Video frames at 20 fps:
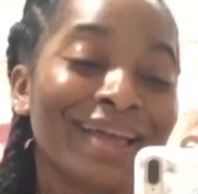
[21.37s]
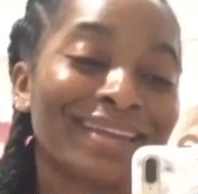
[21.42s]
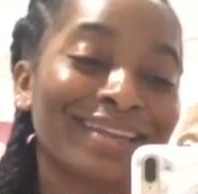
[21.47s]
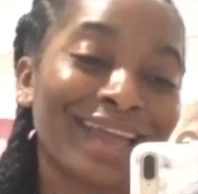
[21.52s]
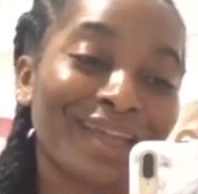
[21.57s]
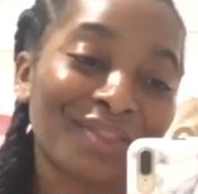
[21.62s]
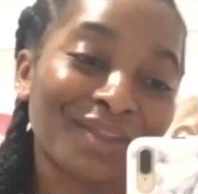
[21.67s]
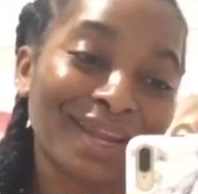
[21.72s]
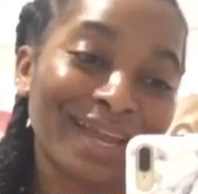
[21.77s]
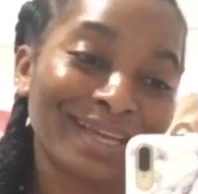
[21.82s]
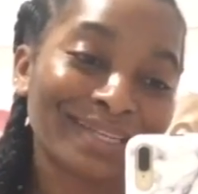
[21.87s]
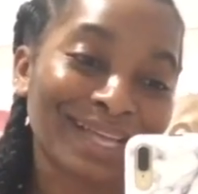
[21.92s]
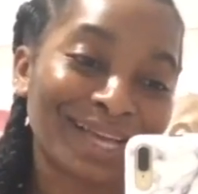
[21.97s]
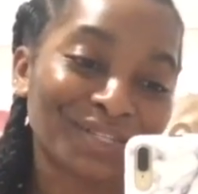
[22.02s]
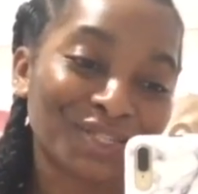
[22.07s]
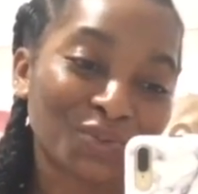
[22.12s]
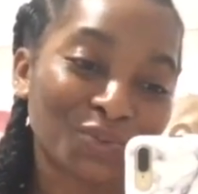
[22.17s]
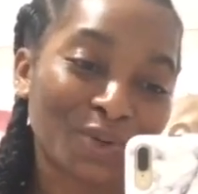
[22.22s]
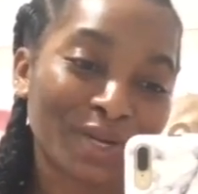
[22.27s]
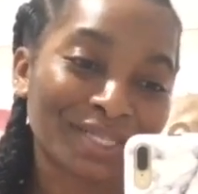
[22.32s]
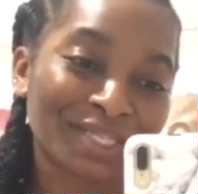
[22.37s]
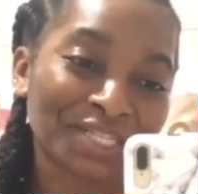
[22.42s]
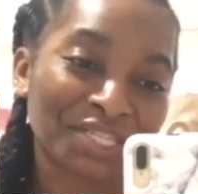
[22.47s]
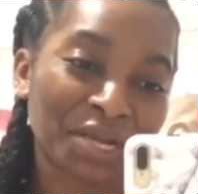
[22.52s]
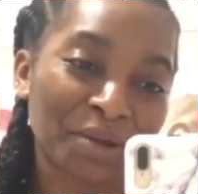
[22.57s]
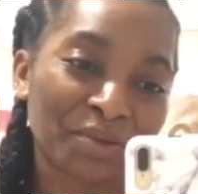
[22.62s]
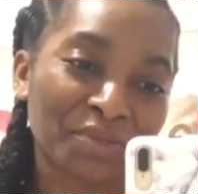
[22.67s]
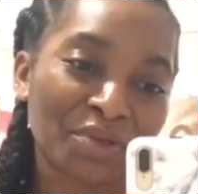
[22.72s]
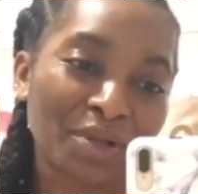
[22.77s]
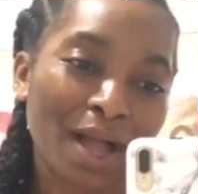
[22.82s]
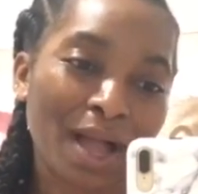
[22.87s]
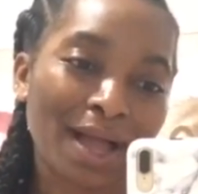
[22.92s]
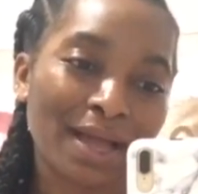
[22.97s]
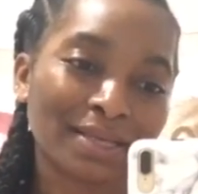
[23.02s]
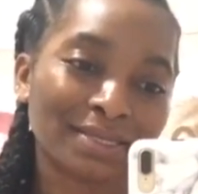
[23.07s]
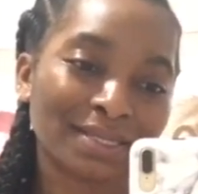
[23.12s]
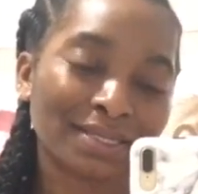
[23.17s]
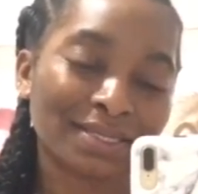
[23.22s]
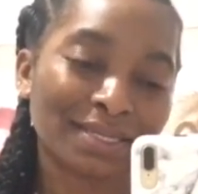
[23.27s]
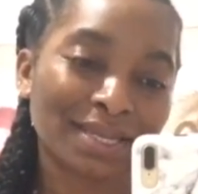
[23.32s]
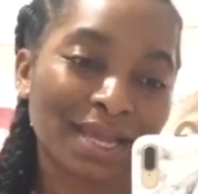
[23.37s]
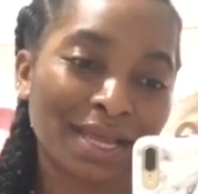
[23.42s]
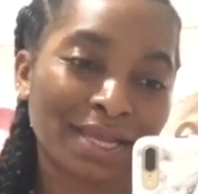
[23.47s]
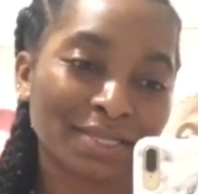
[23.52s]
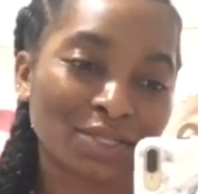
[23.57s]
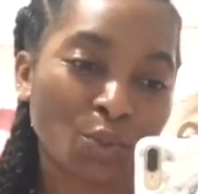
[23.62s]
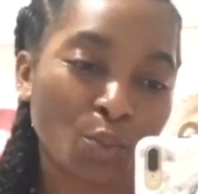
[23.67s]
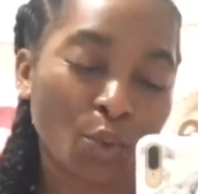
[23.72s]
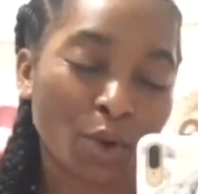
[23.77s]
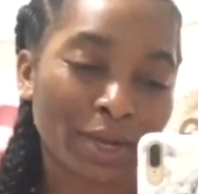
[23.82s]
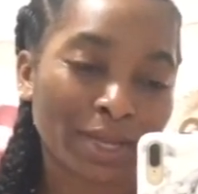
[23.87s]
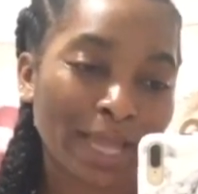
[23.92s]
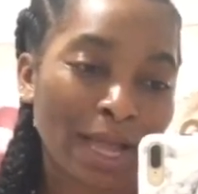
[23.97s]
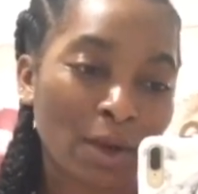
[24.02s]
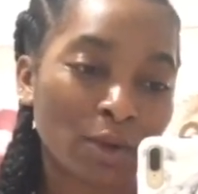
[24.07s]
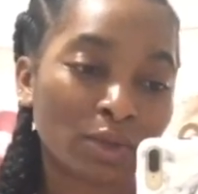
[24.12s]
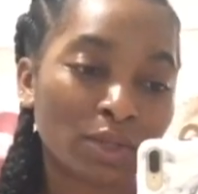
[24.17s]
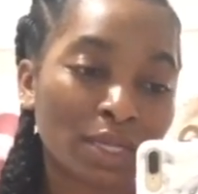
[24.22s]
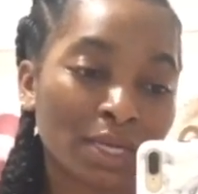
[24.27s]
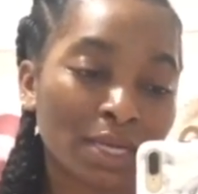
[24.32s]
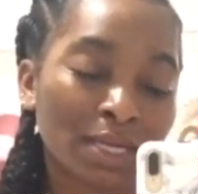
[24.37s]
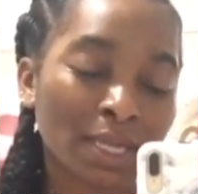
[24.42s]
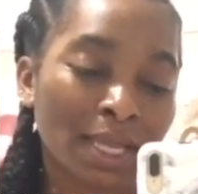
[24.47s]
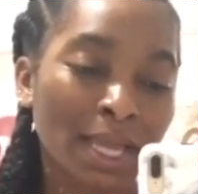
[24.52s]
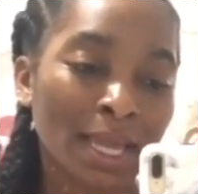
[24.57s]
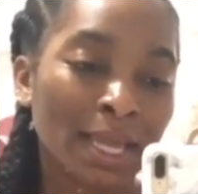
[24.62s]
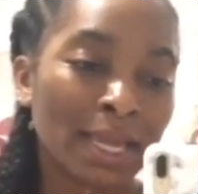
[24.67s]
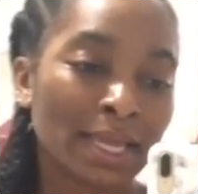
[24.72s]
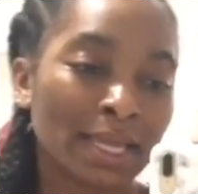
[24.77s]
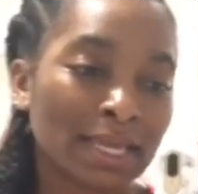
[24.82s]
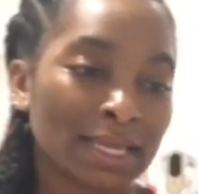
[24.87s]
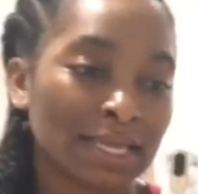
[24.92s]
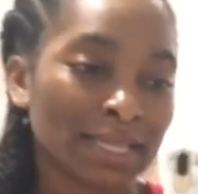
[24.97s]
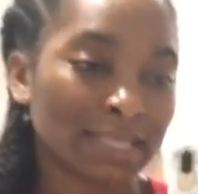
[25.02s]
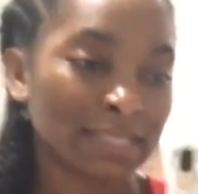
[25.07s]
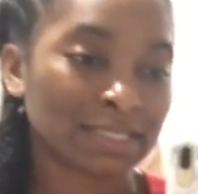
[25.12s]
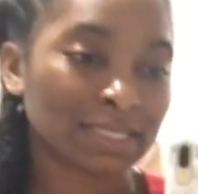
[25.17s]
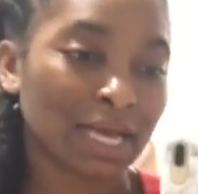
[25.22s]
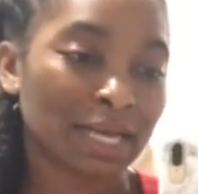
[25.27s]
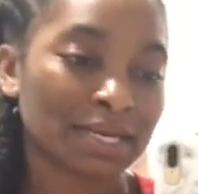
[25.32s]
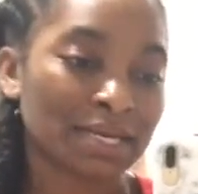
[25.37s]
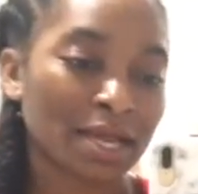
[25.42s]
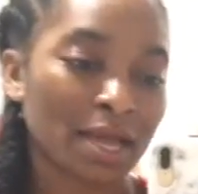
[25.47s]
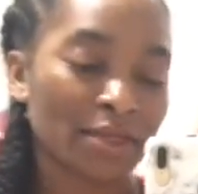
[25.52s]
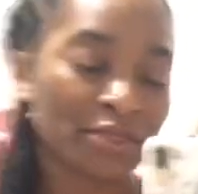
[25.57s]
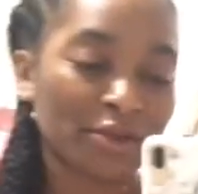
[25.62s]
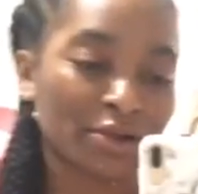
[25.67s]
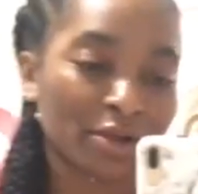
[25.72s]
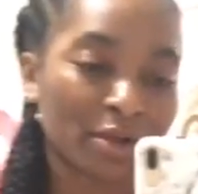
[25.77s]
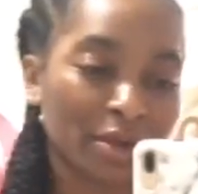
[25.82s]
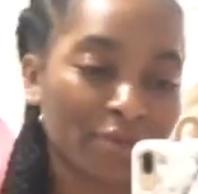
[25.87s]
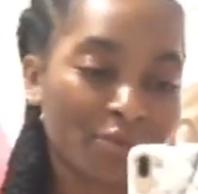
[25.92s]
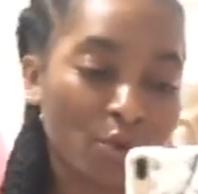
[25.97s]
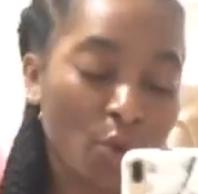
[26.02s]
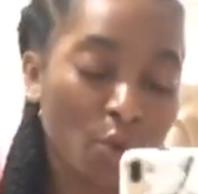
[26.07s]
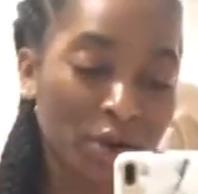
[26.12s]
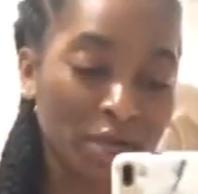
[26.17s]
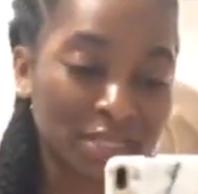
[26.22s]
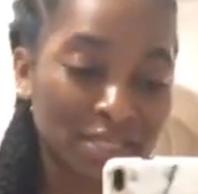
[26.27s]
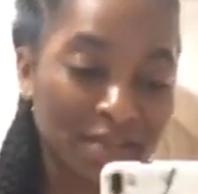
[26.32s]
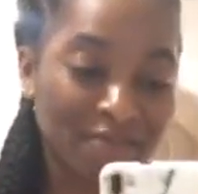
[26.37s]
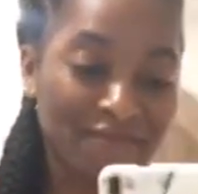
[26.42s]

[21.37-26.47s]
Nonetheless, I just wanted to share with you guys today's workout look. It is another, of course,